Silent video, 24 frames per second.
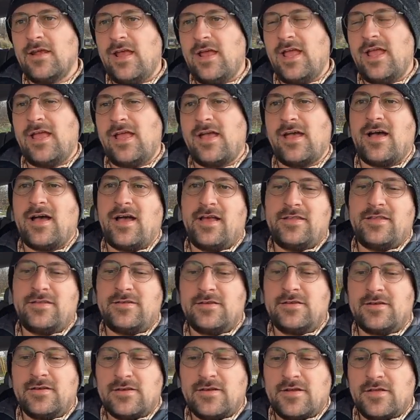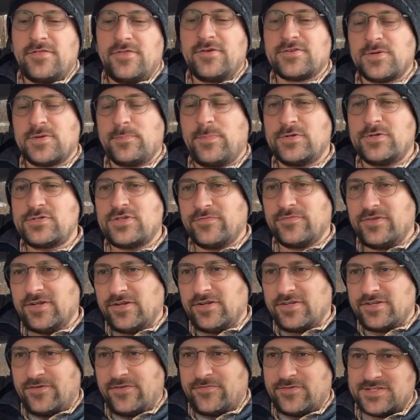And there's a bunch of
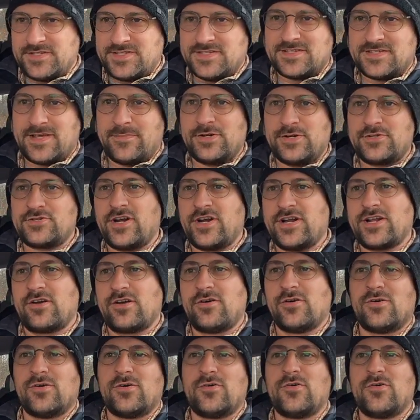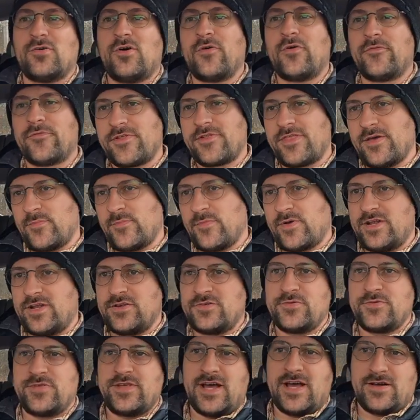little differences. I'm going to try to go over them when I
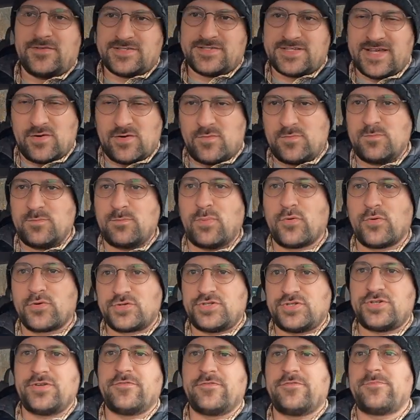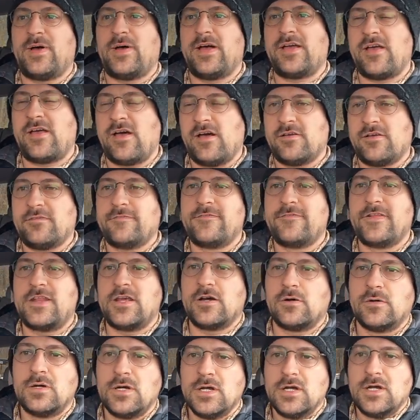do the outside portion of my
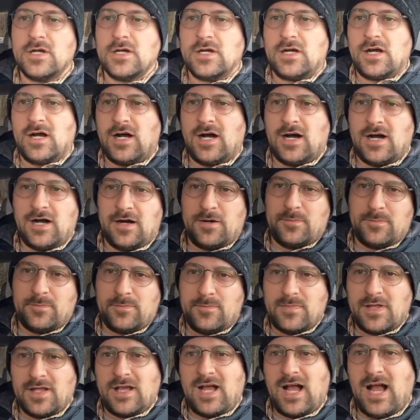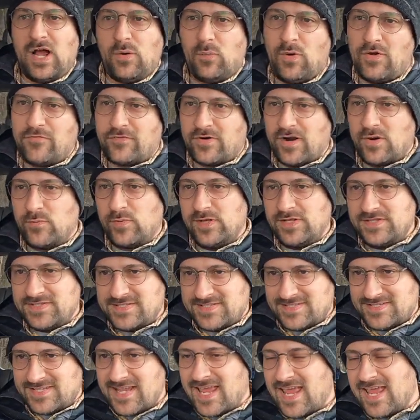video. However, I will
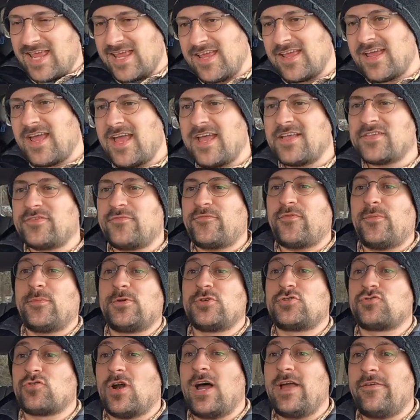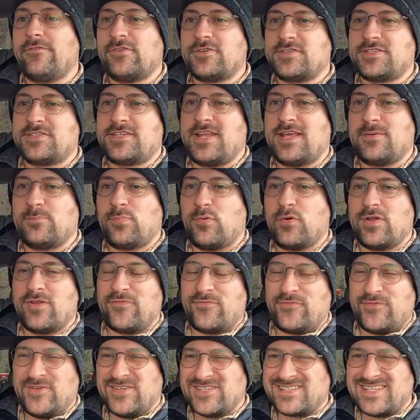say, from a driver's standpoint, it
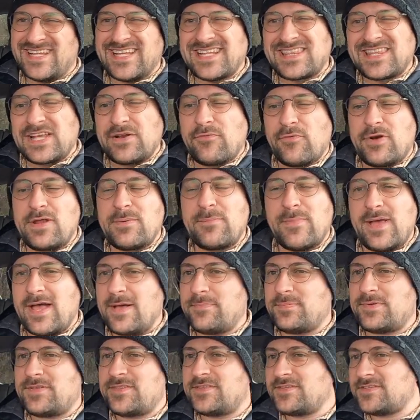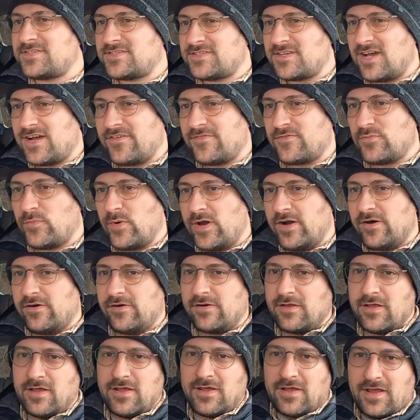feels like they remapped the
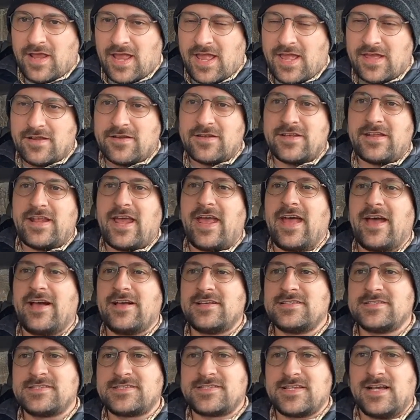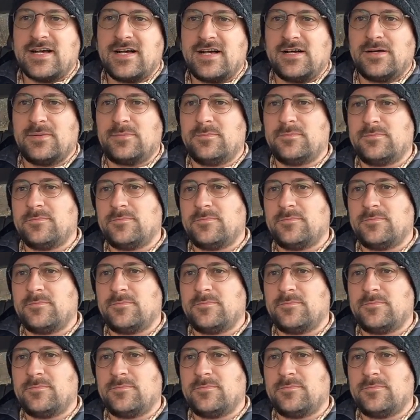software, and it has a